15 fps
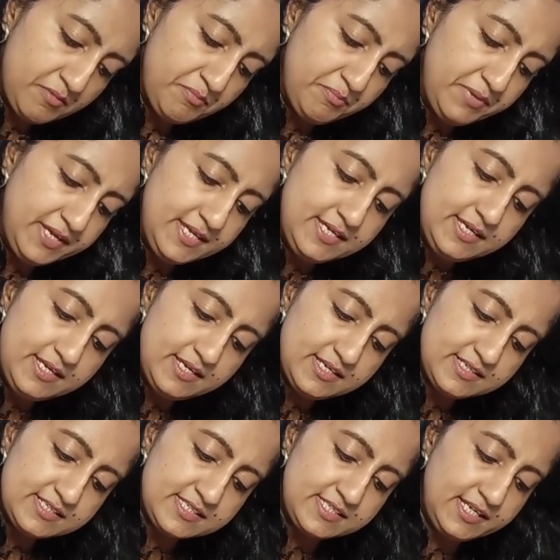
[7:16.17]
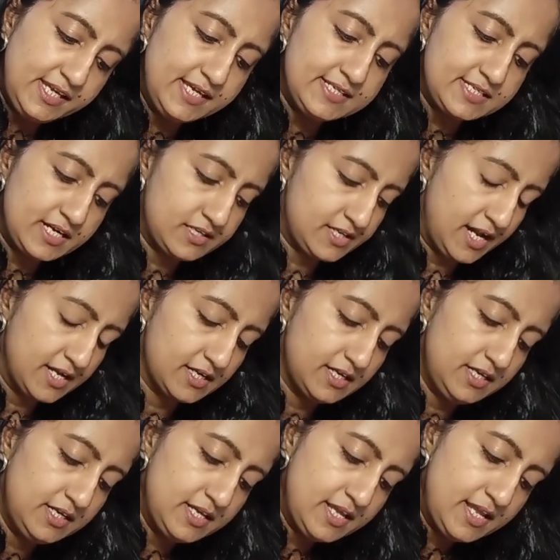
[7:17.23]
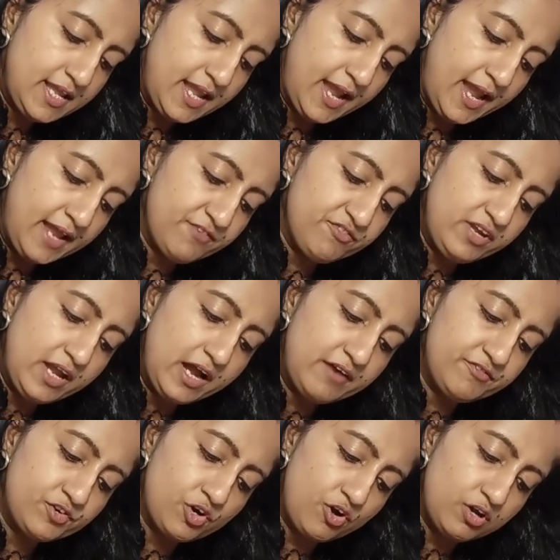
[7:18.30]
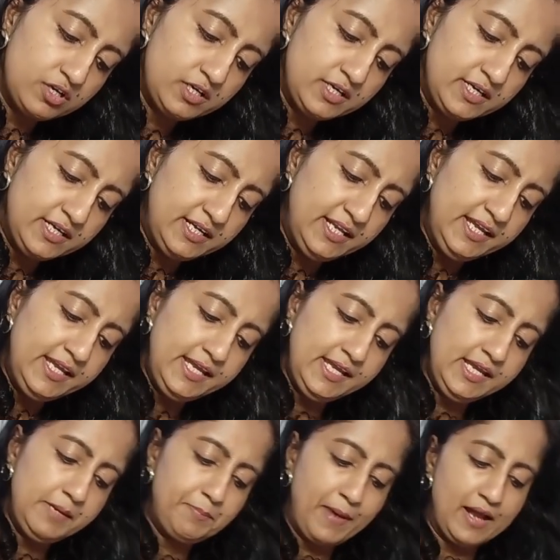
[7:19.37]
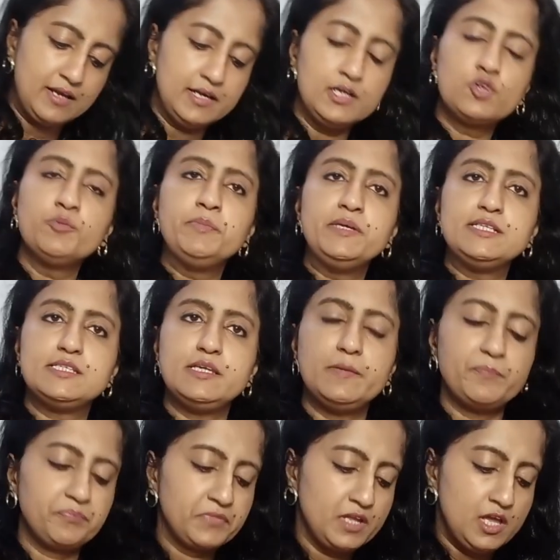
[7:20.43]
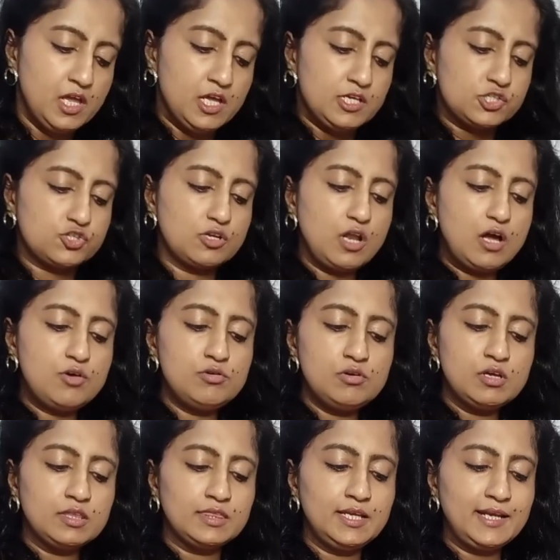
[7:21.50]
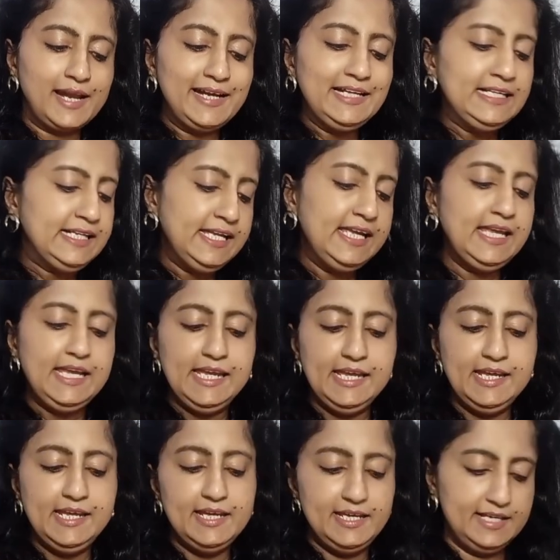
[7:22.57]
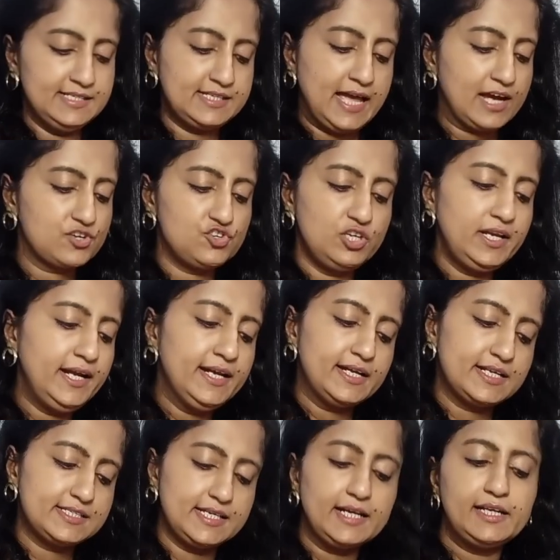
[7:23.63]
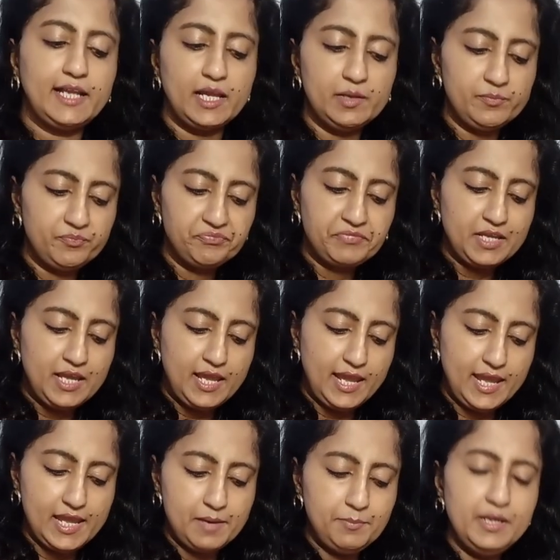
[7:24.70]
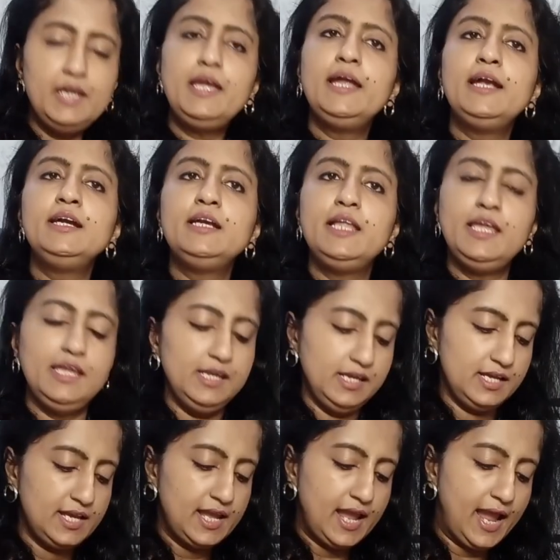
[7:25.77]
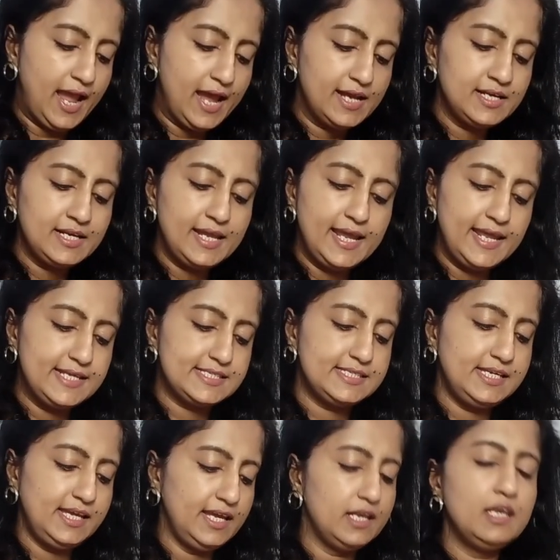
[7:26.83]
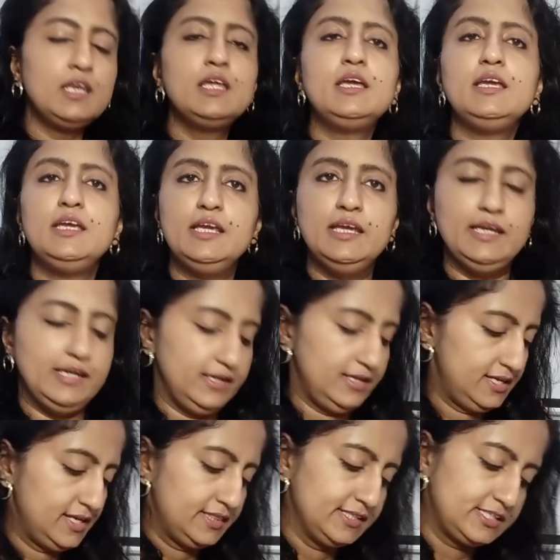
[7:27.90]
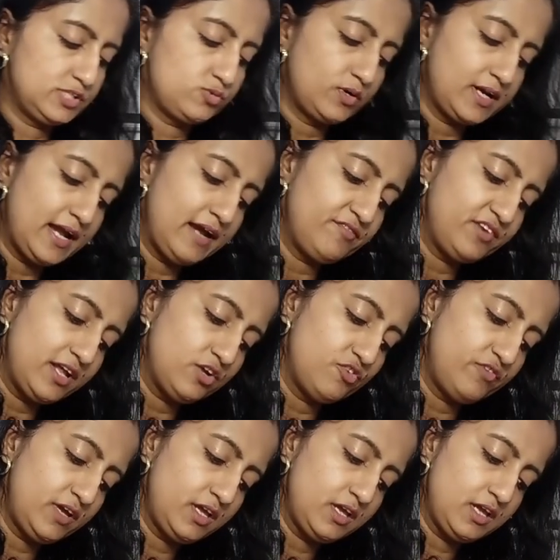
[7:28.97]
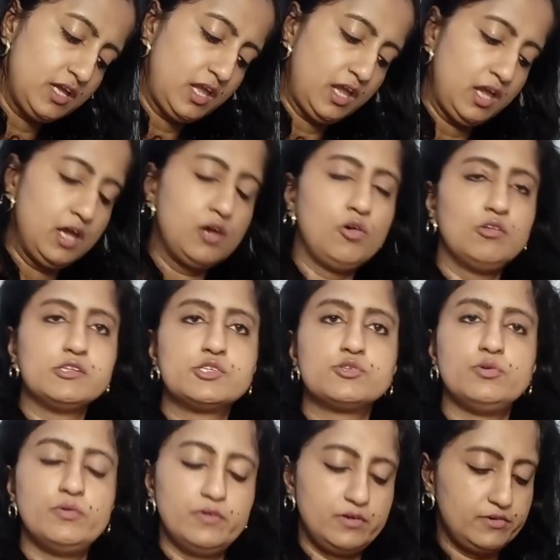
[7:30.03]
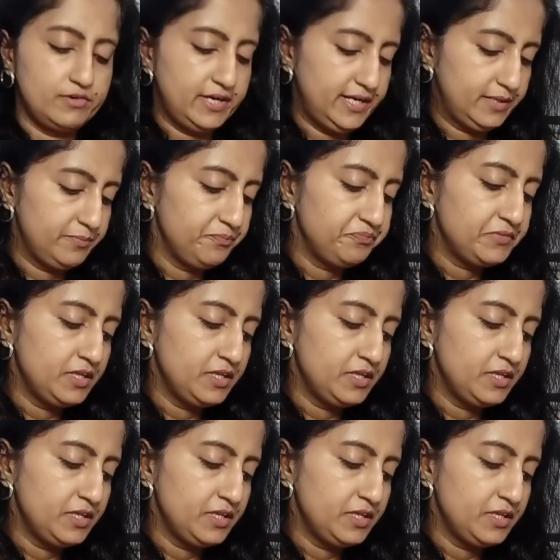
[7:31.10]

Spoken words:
B, C is our triangle, and we have drawn DE parallel to BC. So now the line DE is actually intersecting AB in D and AC in E. This is what I have done over here also, right?